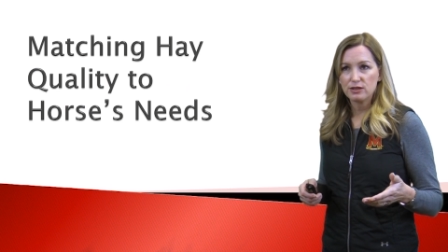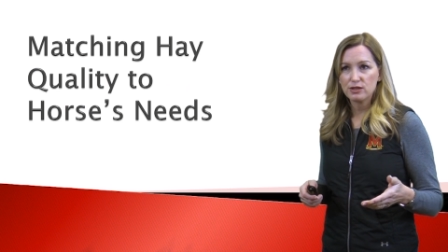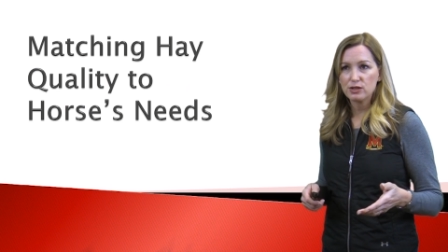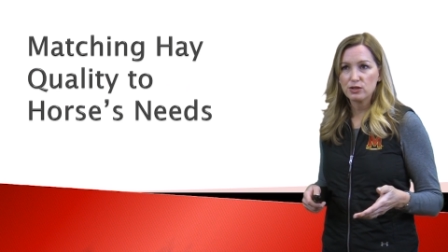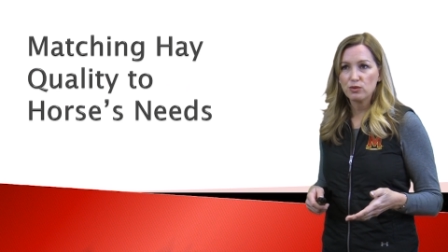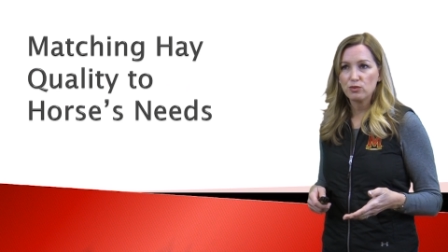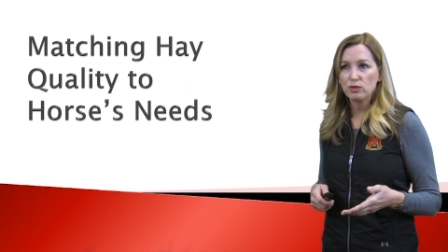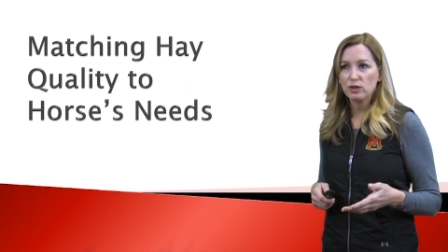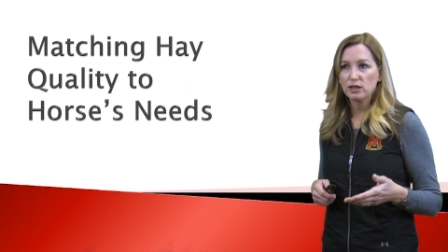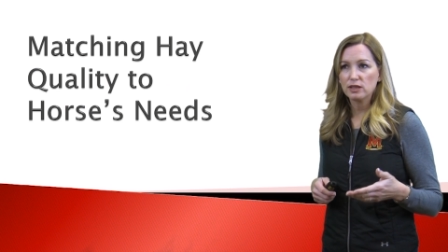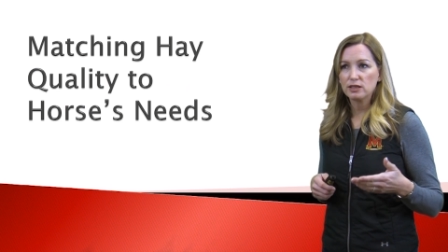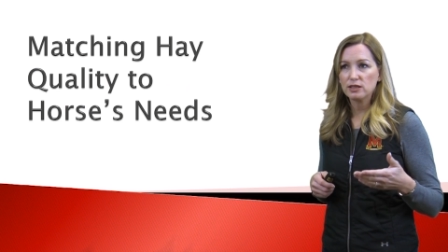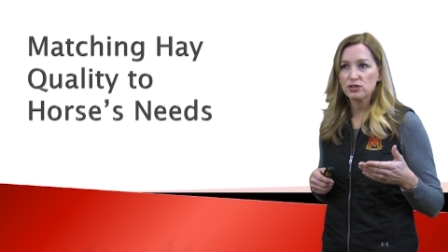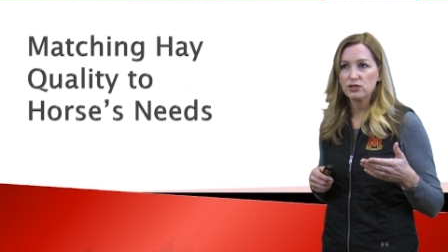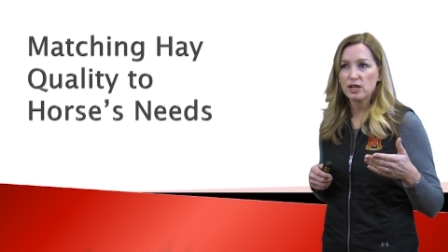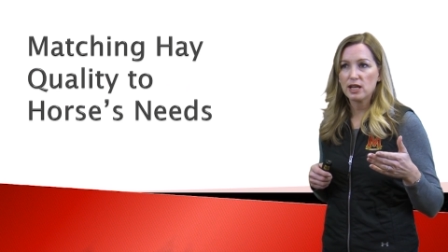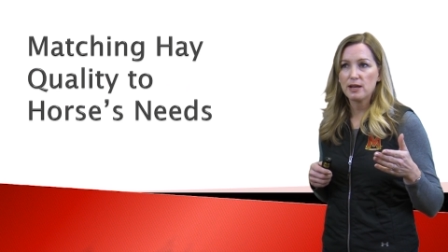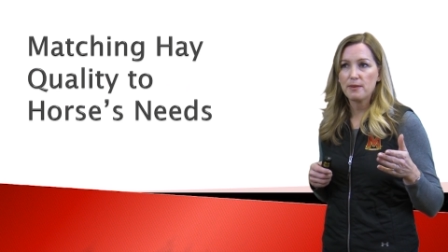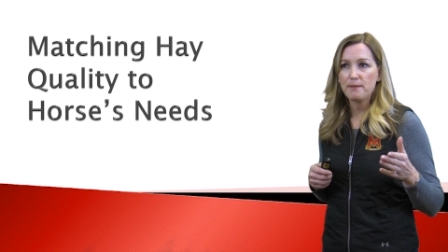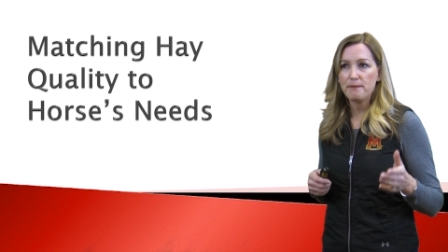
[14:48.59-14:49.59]
So we're going to
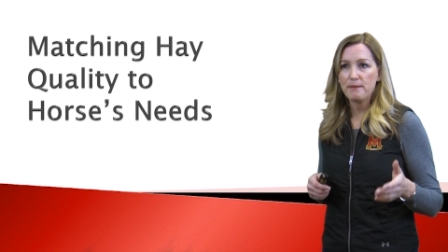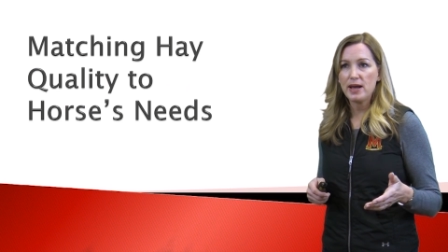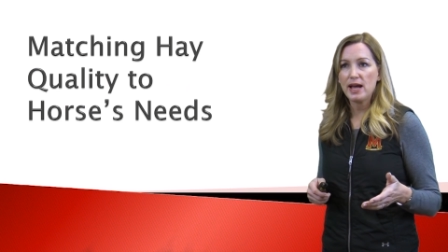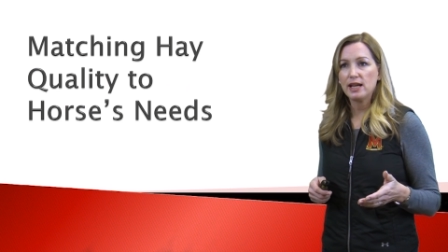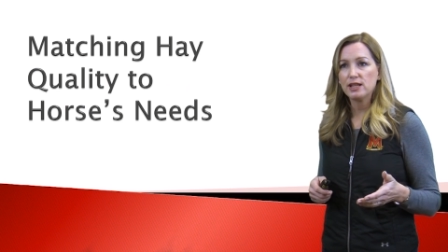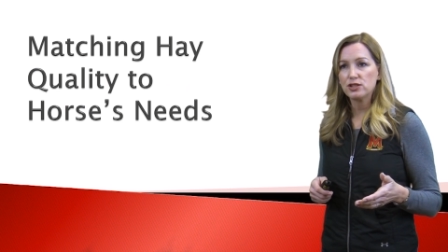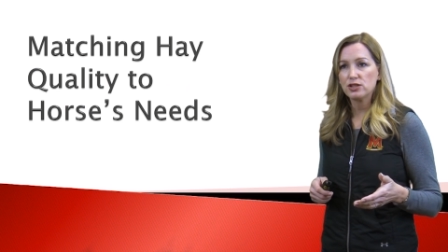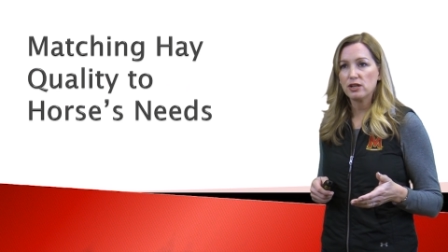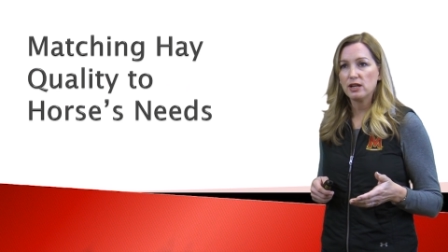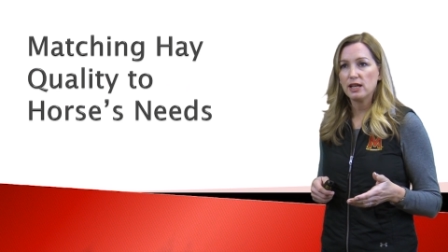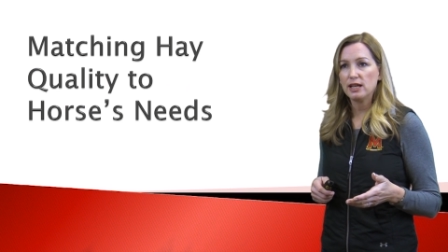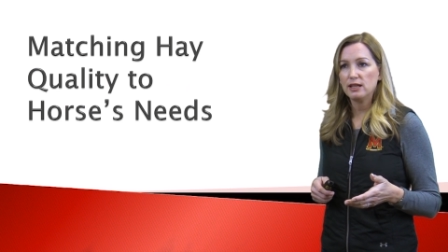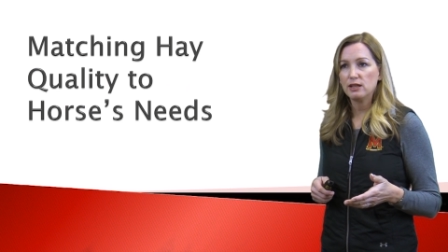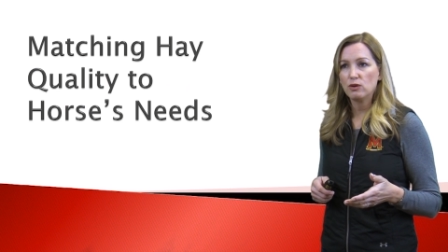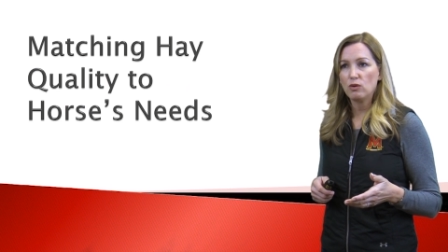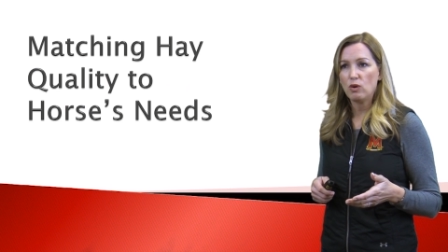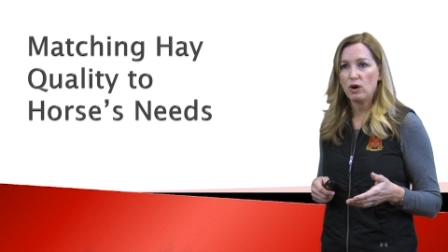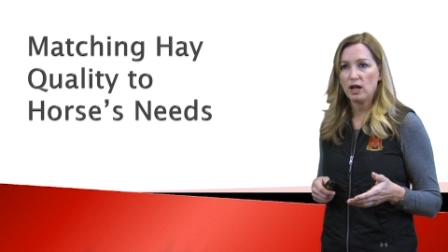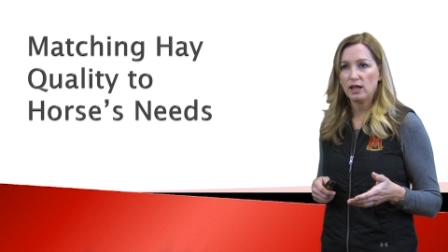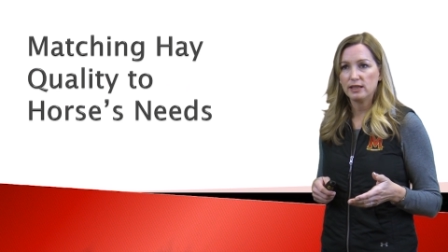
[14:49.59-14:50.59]
try to match our hay
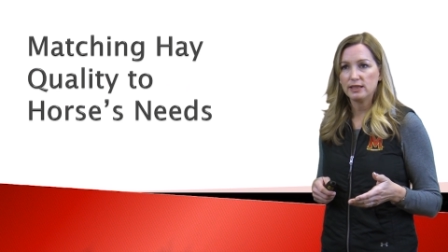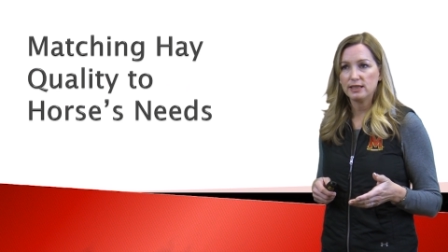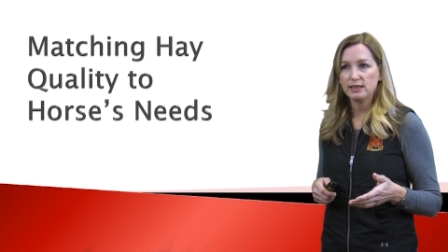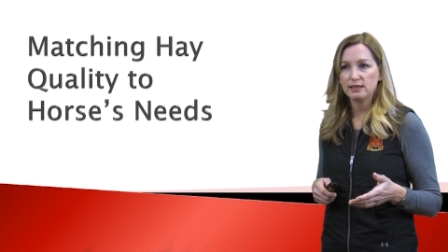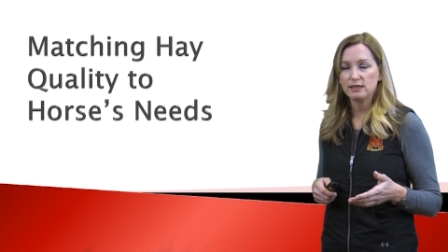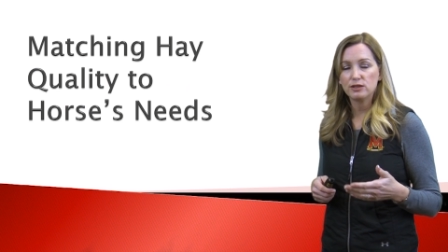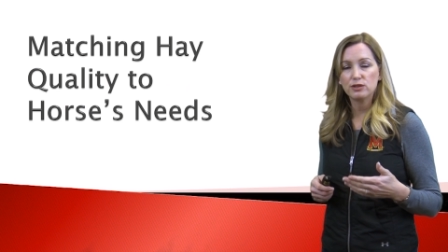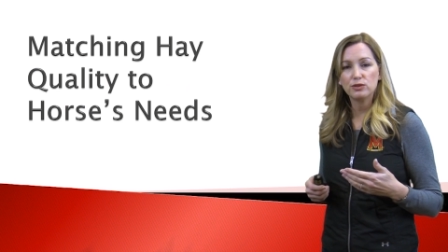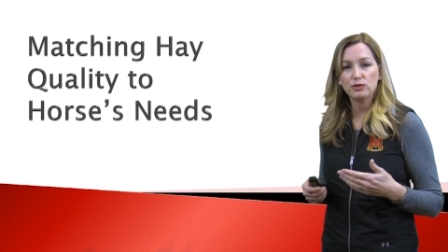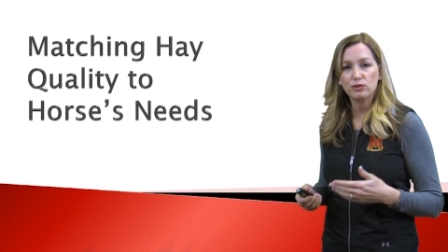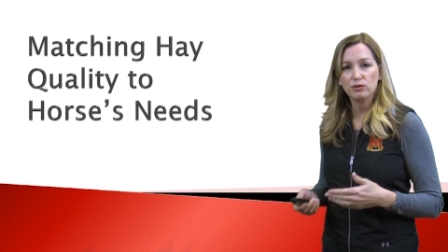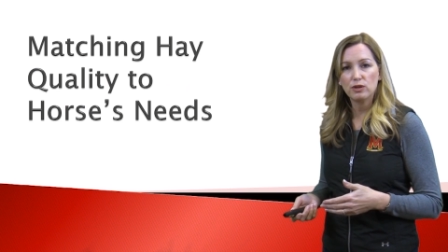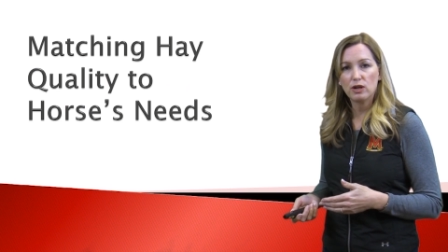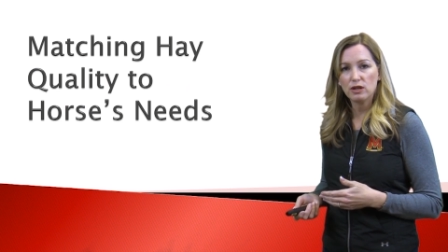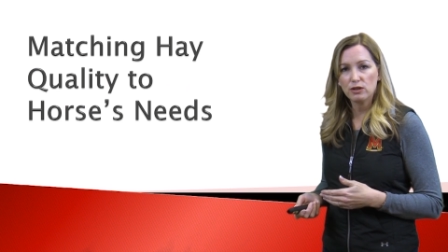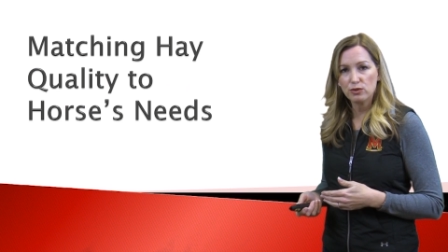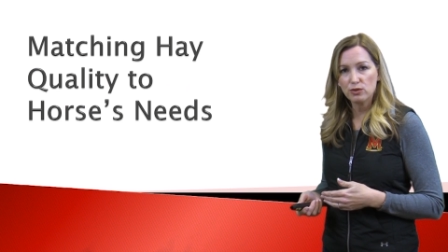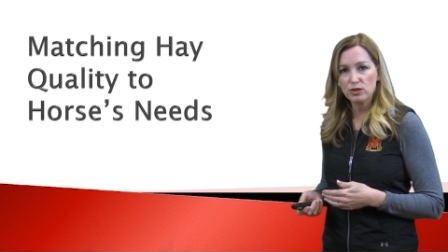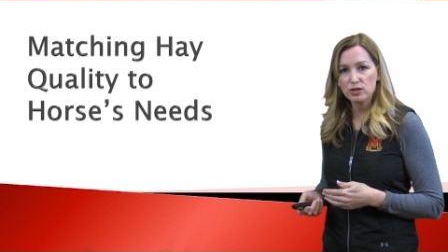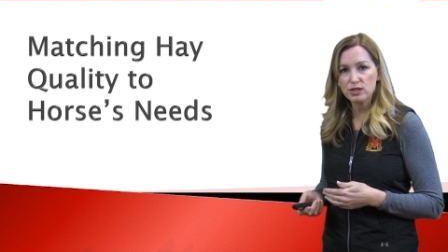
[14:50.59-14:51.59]
quality to
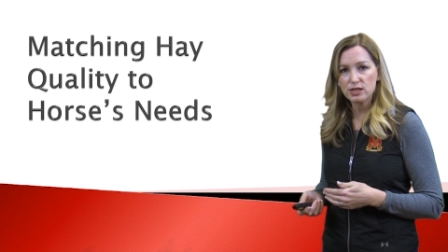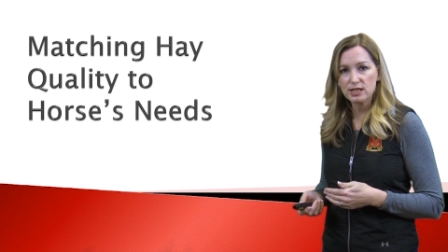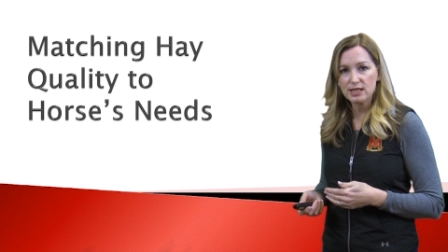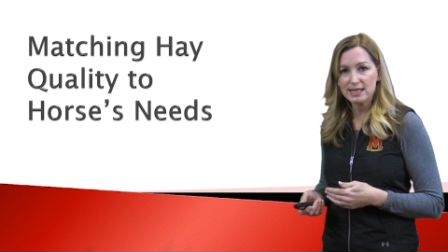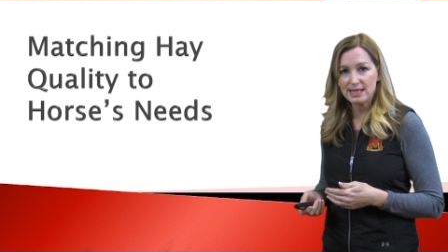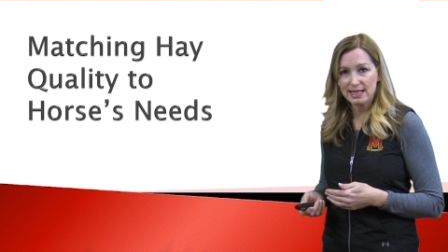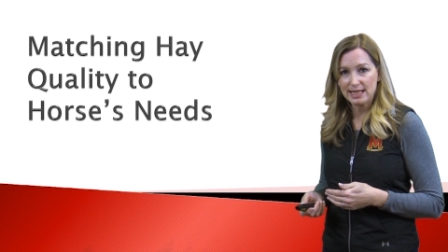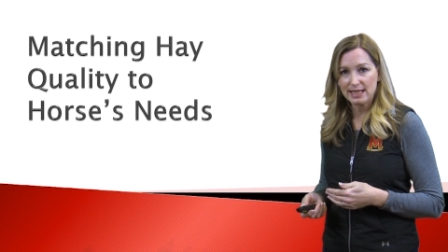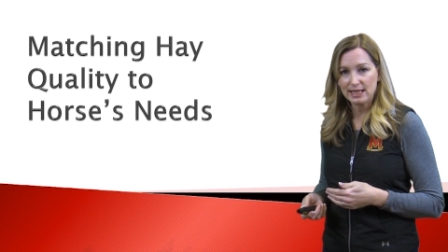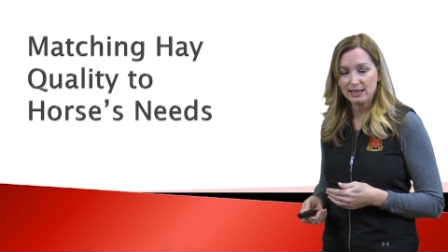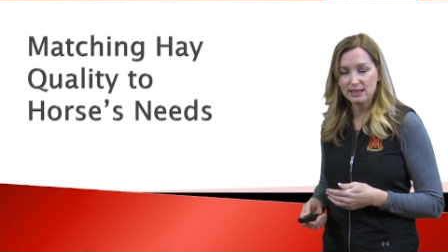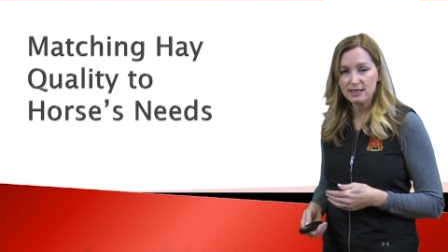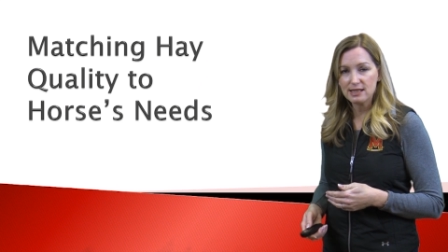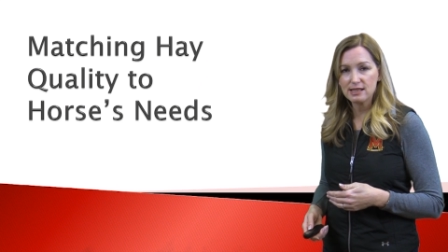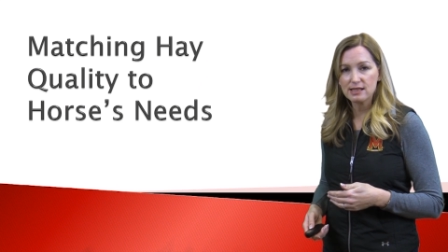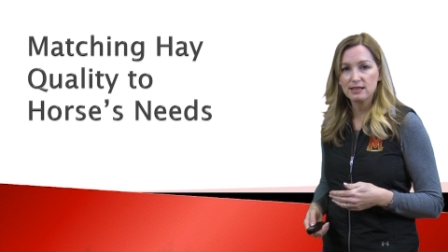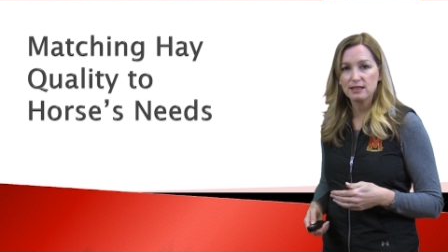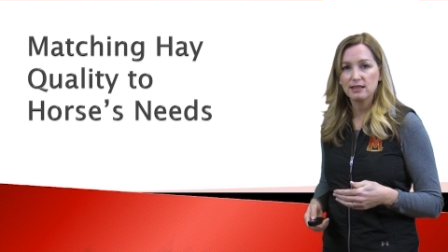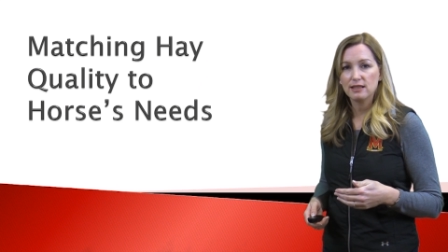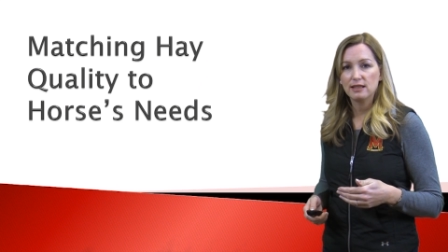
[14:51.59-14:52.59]
our horse's
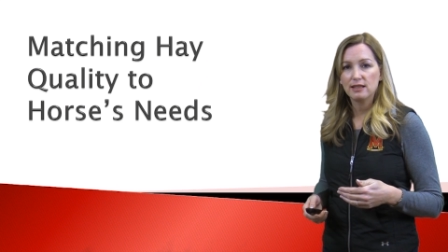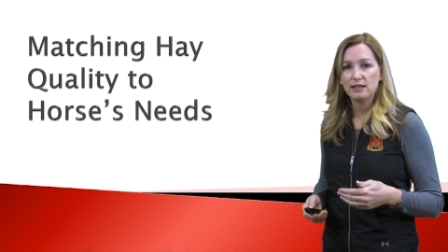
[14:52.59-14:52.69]
needs.